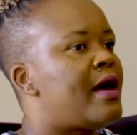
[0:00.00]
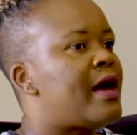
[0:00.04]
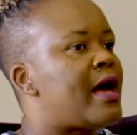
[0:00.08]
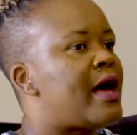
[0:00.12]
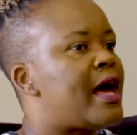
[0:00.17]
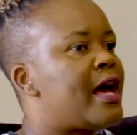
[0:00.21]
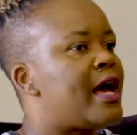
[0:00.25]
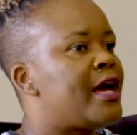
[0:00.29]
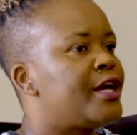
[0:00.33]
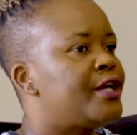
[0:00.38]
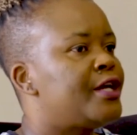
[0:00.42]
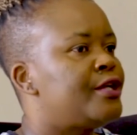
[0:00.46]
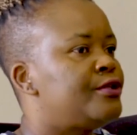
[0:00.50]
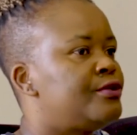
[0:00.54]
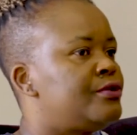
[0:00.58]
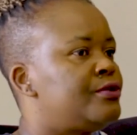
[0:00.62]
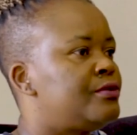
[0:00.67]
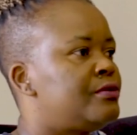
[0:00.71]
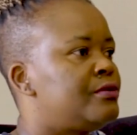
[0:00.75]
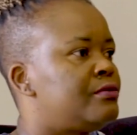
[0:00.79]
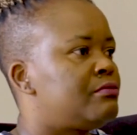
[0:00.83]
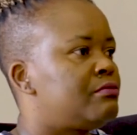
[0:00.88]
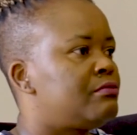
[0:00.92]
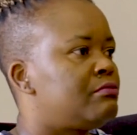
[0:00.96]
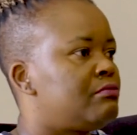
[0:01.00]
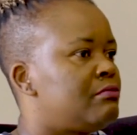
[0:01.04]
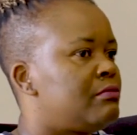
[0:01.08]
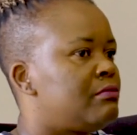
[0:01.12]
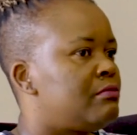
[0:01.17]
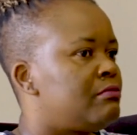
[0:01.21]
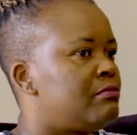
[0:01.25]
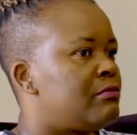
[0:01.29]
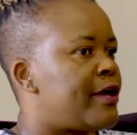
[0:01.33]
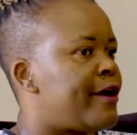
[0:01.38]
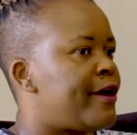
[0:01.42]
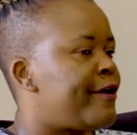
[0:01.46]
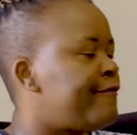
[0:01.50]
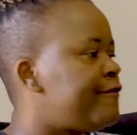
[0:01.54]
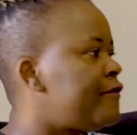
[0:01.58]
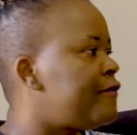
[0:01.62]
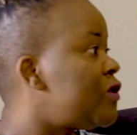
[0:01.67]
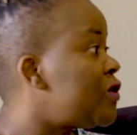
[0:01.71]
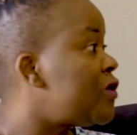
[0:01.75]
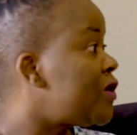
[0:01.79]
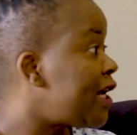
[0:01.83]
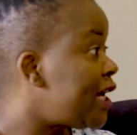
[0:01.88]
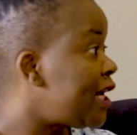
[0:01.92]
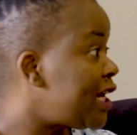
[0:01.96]
I have
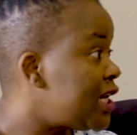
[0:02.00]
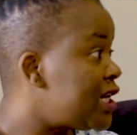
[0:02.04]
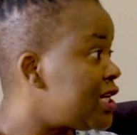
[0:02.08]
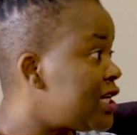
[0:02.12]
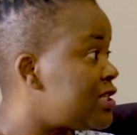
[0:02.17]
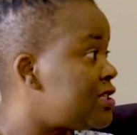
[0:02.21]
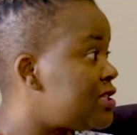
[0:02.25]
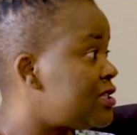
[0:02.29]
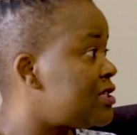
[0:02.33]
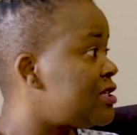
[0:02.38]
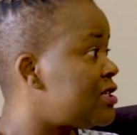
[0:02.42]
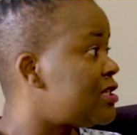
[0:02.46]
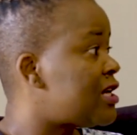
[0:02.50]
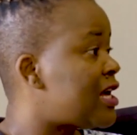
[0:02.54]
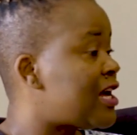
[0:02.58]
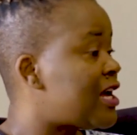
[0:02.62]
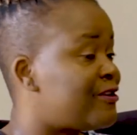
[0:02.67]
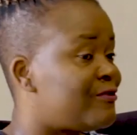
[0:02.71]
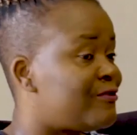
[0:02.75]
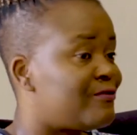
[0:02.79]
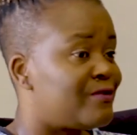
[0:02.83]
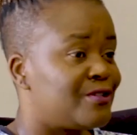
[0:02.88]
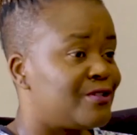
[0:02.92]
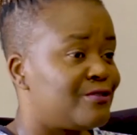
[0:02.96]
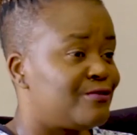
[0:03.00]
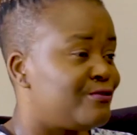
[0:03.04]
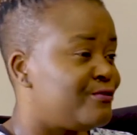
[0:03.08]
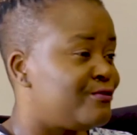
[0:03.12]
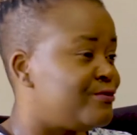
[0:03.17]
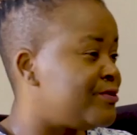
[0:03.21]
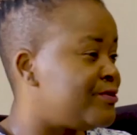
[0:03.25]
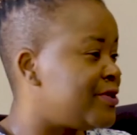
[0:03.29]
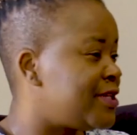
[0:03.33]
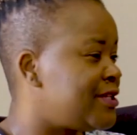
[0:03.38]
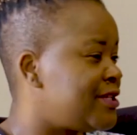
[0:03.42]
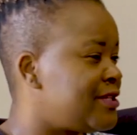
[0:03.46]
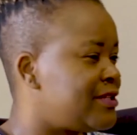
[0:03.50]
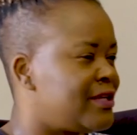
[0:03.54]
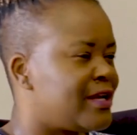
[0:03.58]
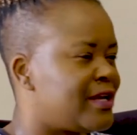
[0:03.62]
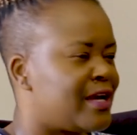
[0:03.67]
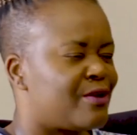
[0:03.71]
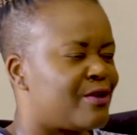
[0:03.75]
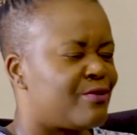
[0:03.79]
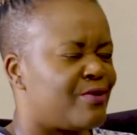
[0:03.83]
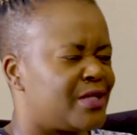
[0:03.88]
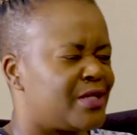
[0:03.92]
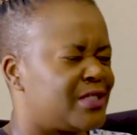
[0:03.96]
no energy. I don't want to do anything.
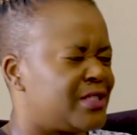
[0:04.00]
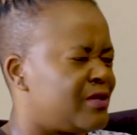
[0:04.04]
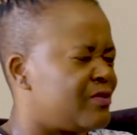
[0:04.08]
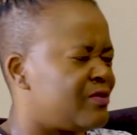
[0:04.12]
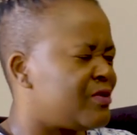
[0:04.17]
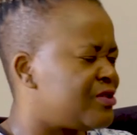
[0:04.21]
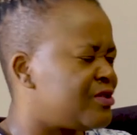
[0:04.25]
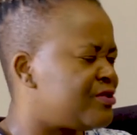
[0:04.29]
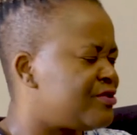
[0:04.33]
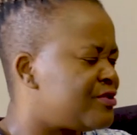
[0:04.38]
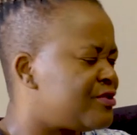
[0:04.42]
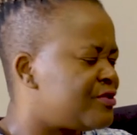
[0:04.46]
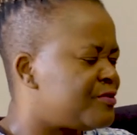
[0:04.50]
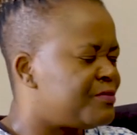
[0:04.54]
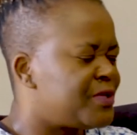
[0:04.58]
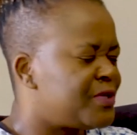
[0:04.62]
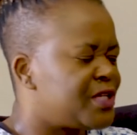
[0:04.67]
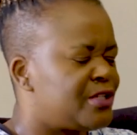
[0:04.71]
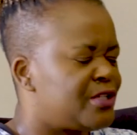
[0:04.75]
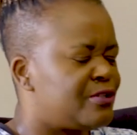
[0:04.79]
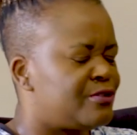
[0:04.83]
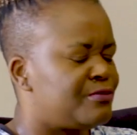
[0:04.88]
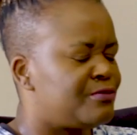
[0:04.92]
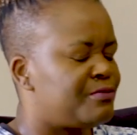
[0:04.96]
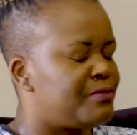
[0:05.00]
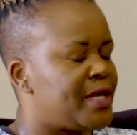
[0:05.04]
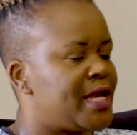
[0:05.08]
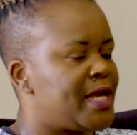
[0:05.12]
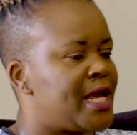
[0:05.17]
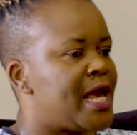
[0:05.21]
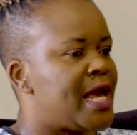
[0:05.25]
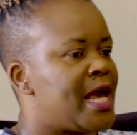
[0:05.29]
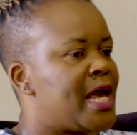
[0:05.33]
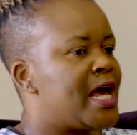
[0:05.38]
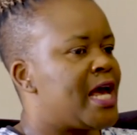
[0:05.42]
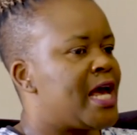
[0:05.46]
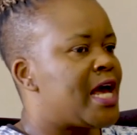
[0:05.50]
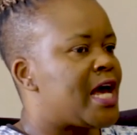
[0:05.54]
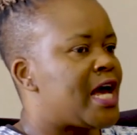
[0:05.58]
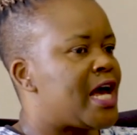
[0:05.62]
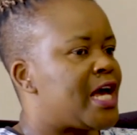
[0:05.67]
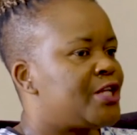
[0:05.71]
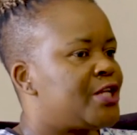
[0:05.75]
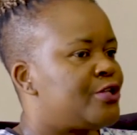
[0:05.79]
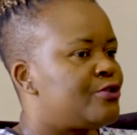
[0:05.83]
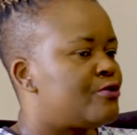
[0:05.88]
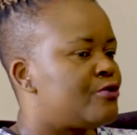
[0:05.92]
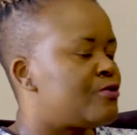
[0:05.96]
I don't want anyone to speak to me.
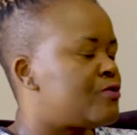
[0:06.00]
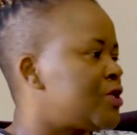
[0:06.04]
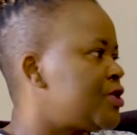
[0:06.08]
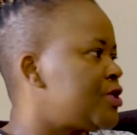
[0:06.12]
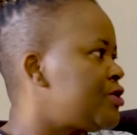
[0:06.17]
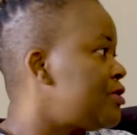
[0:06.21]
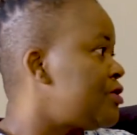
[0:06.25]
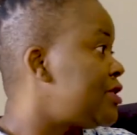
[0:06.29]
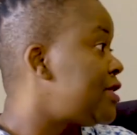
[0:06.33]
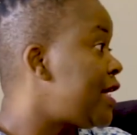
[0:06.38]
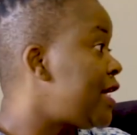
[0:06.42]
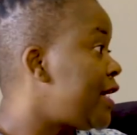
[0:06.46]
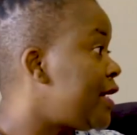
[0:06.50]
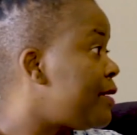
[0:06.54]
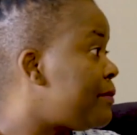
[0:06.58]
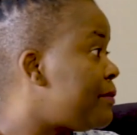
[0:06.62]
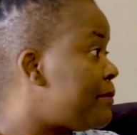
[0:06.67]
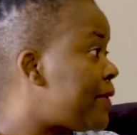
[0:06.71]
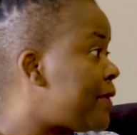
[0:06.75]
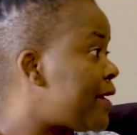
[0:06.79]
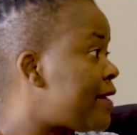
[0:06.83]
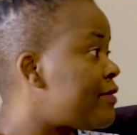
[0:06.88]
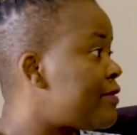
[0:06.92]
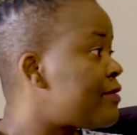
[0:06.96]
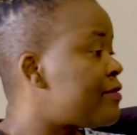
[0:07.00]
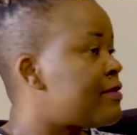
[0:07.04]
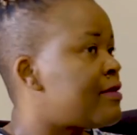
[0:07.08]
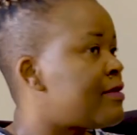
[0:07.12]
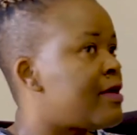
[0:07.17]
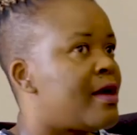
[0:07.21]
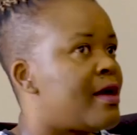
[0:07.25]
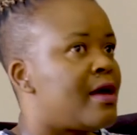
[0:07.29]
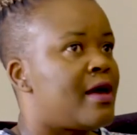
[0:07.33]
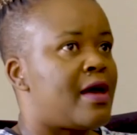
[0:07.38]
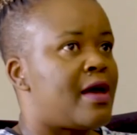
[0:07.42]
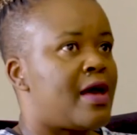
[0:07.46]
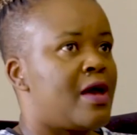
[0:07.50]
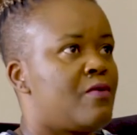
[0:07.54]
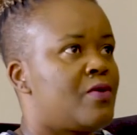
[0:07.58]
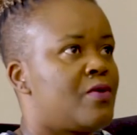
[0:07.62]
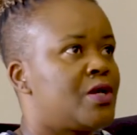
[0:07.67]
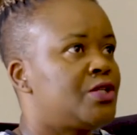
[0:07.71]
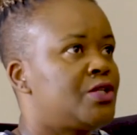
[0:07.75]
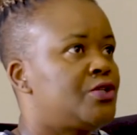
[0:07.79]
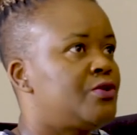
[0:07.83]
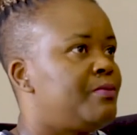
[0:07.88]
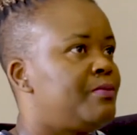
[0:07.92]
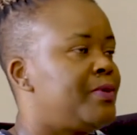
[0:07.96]
I do not want to take a bath. I
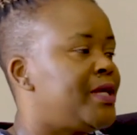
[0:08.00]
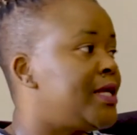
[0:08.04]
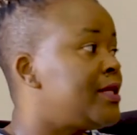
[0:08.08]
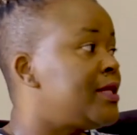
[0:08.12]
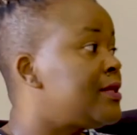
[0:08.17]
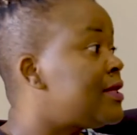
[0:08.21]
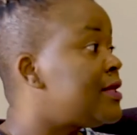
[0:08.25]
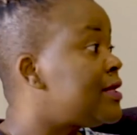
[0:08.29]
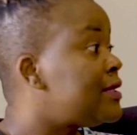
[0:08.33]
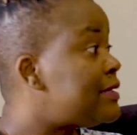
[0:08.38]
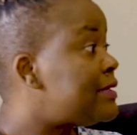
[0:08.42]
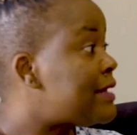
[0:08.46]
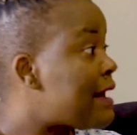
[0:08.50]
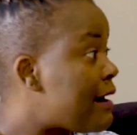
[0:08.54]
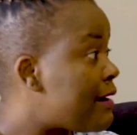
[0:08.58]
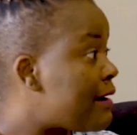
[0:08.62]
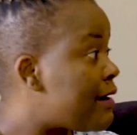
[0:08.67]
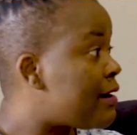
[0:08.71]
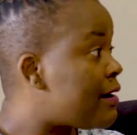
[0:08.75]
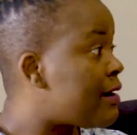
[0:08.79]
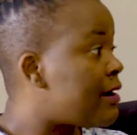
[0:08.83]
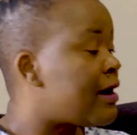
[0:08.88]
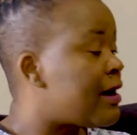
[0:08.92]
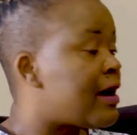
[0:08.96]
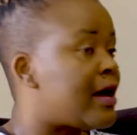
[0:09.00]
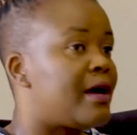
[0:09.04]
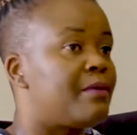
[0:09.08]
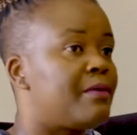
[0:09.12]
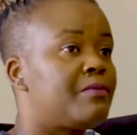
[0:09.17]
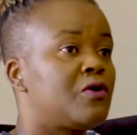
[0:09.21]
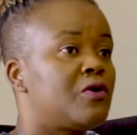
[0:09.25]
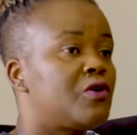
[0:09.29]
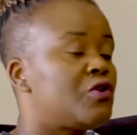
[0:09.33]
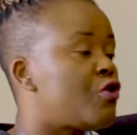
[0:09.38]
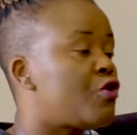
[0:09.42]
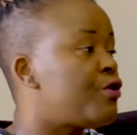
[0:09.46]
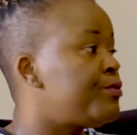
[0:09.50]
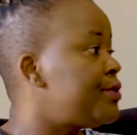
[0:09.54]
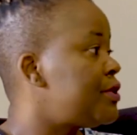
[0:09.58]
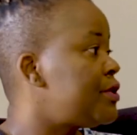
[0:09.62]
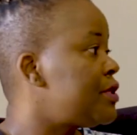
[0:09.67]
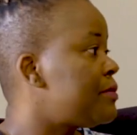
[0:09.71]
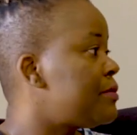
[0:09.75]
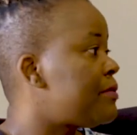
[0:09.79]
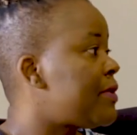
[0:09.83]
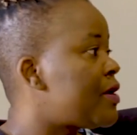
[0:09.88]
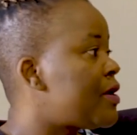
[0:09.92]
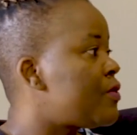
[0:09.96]
want to be in the dark. I'm not
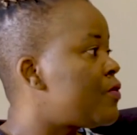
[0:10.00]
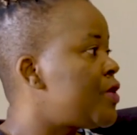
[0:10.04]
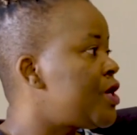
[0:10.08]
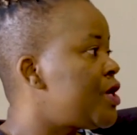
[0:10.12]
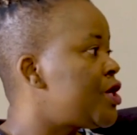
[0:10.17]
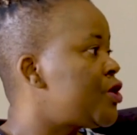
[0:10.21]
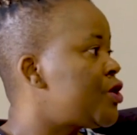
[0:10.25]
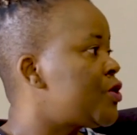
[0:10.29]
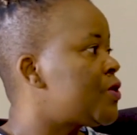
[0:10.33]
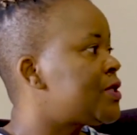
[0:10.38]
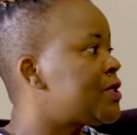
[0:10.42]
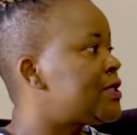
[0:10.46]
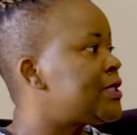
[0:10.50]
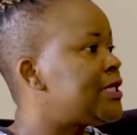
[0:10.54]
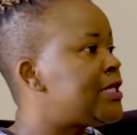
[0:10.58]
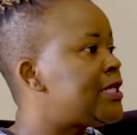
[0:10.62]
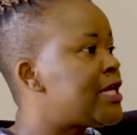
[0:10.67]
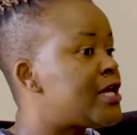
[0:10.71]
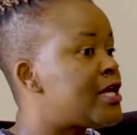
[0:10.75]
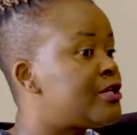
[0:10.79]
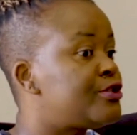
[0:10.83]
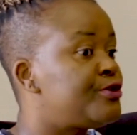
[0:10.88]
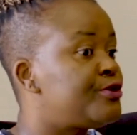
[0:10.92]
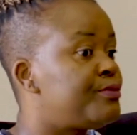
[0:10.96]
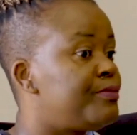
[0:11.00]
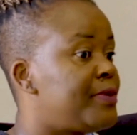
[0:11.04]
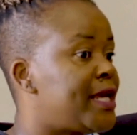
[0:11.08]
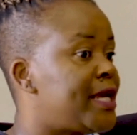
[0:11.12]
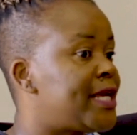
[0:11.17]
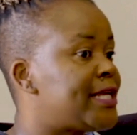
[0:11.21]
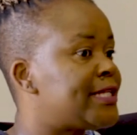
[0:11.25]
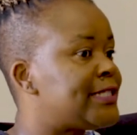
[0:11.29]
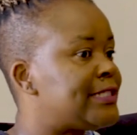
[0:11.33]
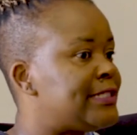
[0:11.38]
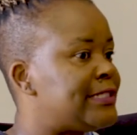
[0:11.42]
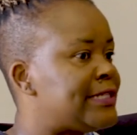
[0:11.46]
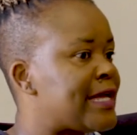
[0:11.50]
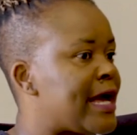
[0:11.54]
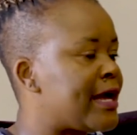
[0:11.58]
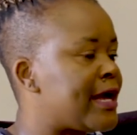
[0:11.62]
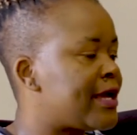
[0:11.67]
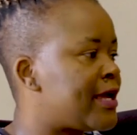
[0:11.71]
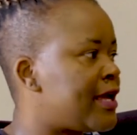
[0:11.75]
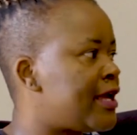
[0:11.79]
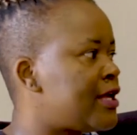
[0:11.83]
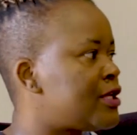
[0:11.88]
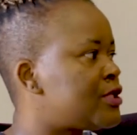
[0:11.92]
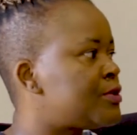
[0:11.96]
opening my windows. It has to be as
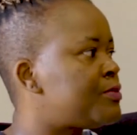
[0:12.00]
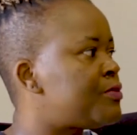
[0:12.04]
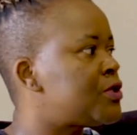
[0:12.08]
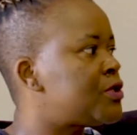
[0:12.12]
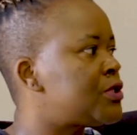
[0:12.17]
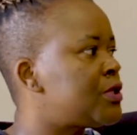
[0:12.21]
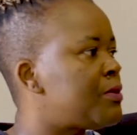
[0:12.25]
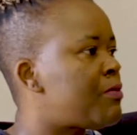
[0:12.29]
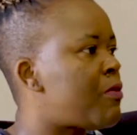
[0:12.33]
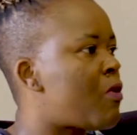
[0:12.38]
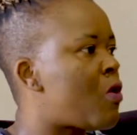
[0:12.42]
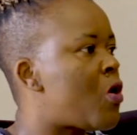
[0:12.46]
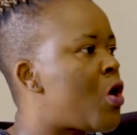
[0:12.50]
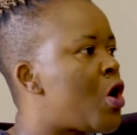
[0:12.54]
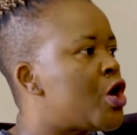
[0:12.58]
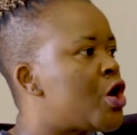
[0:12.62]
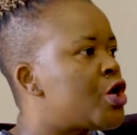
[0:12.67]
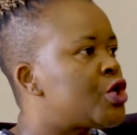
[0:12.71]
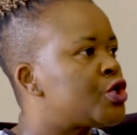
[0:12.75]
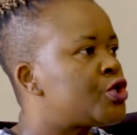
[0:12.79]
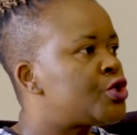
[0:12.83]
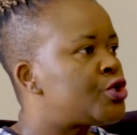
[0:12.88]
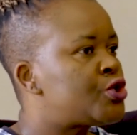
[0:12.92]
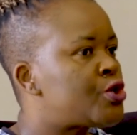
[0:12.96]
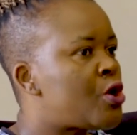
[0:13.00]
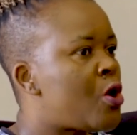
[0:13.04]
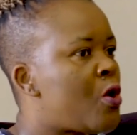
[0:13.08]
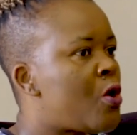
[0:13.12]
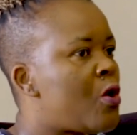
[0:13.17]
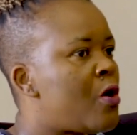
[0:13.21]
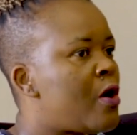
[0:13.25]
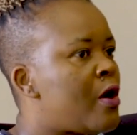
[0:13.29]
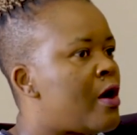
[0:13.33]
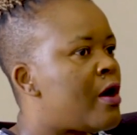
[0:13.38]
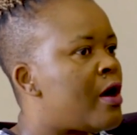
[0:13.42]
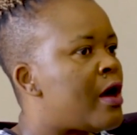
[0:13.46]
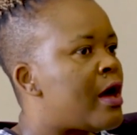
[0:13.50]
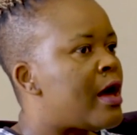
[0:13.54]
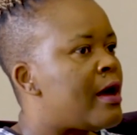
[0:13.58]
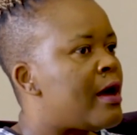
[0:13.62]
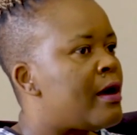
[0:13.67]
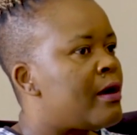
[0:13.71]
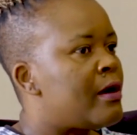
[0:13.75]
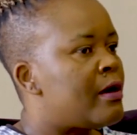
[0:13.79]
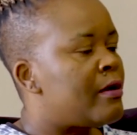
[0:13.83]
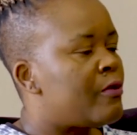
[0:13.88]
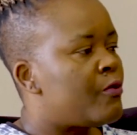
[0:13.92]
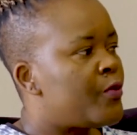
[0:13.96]
dark as possible. So
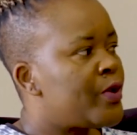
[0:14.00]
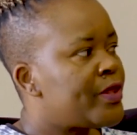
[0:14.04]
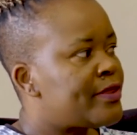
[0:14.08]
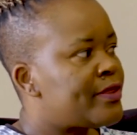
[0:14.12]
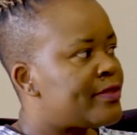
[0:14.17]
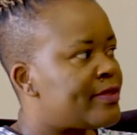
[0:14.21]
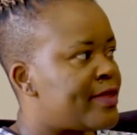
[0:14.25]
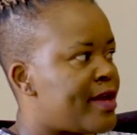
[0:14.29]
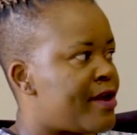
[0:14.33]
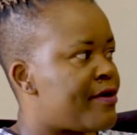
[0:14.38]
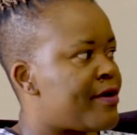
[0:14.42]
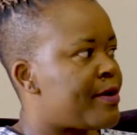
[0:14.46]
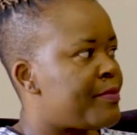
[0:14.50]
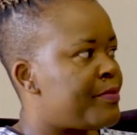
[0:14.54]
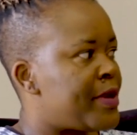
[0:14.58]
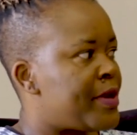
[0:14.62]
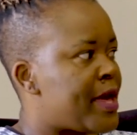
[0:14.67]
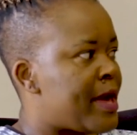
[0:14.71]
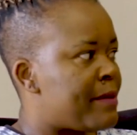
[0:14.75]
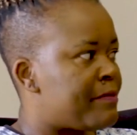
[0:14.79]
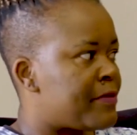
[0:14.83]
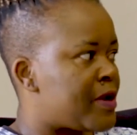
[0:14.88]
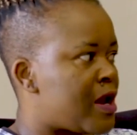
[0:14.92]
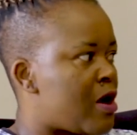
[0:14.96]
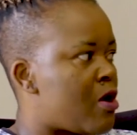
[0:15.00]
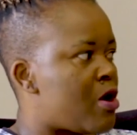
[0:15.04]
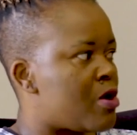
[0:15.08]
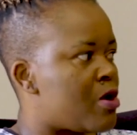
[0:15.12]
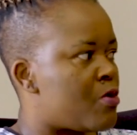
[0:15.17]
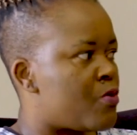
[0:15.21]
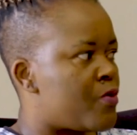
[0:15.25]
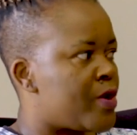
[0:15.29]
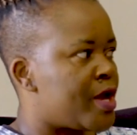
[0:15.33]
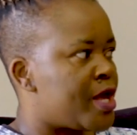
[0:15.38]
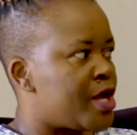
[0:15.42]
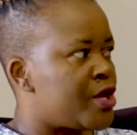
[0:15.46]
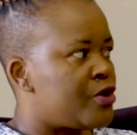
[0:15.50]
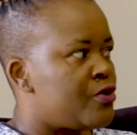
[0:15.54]
with therapy, I'm now aware.